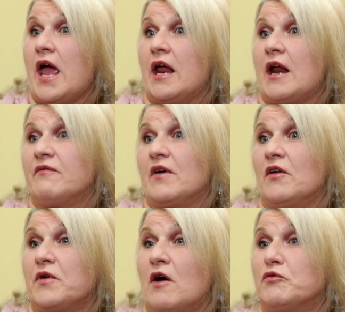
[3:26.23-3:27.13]
and I
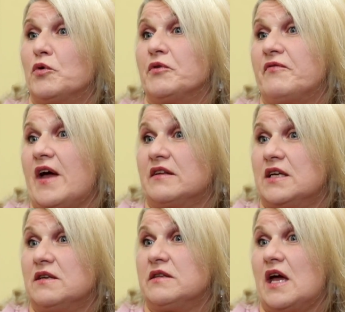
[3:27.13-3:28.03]
felt comfortable with the fact
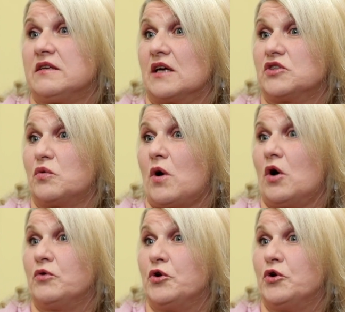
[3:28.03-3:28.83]
that that Dr. Kuo